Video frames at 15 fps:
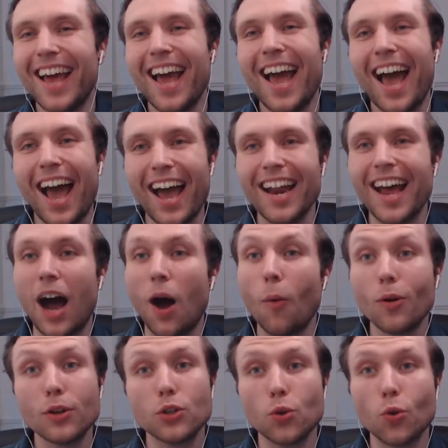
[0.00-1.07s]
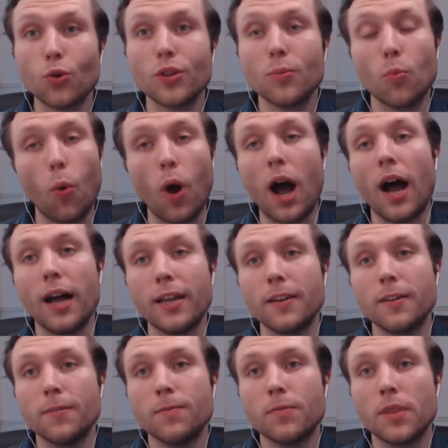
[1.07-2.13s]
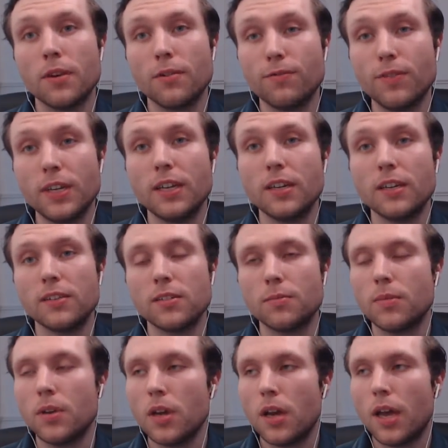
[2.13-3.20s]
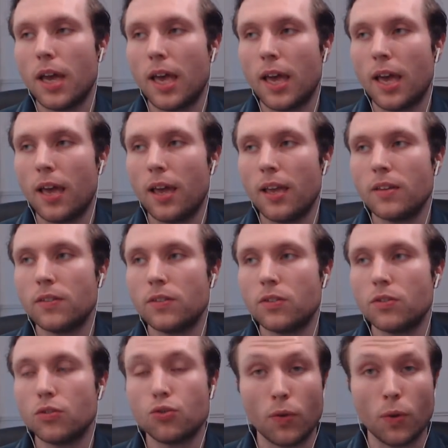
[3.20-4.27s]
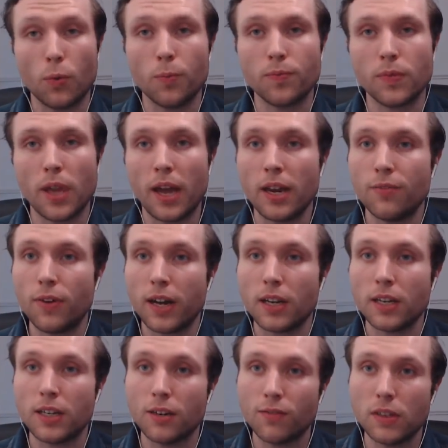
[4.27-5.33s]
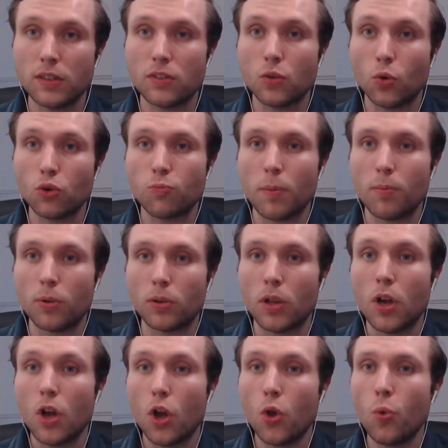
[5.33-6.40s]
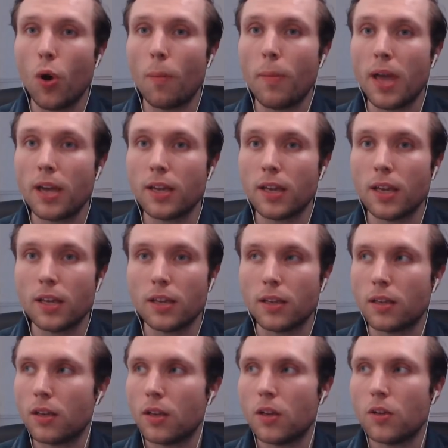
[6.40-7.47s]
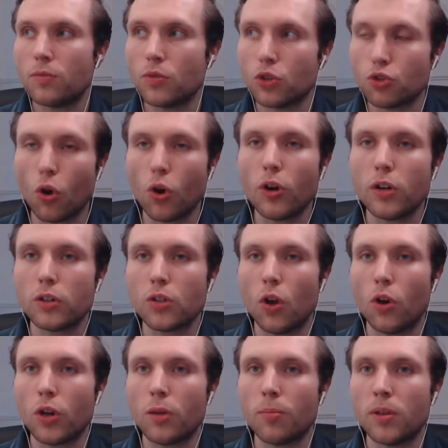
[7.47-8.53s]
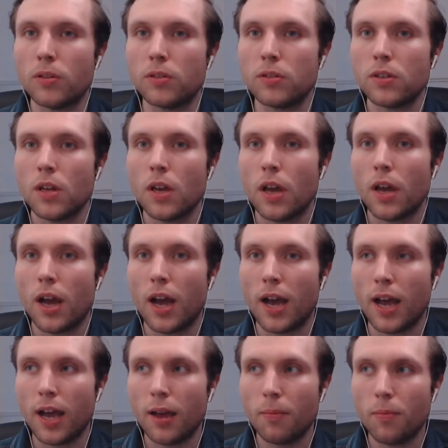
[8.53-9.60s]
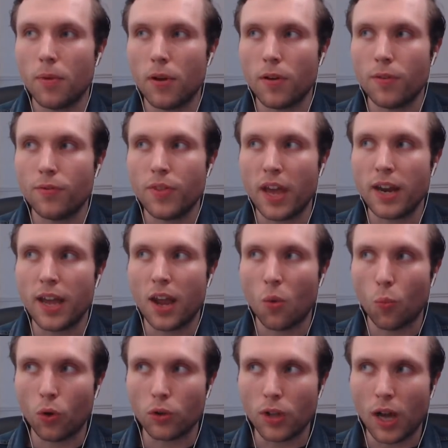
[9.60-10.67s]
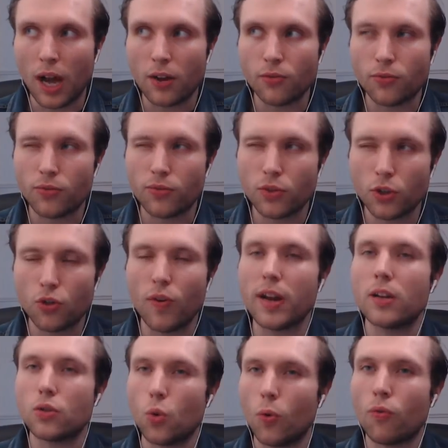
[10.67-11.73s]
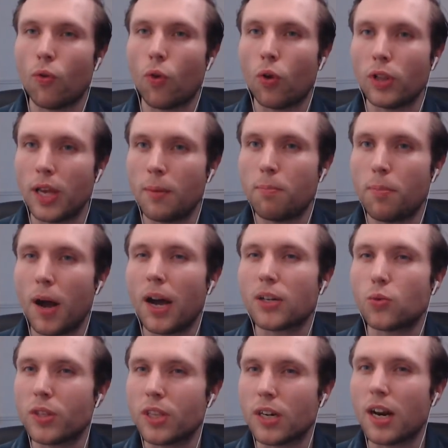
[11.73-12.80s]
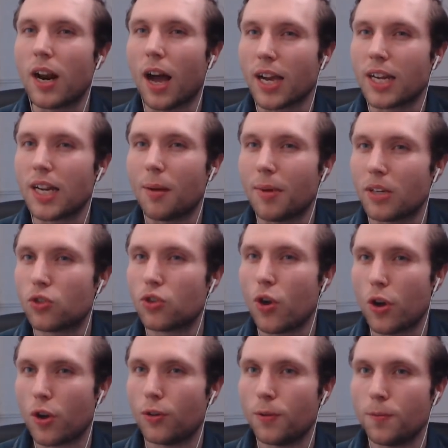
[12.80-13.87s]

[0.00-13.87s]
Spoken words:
and I want to show them why veganism is true. And if I can convince those people who are making the strongest arguments, then it will have the greatest overall impact within an academic circle.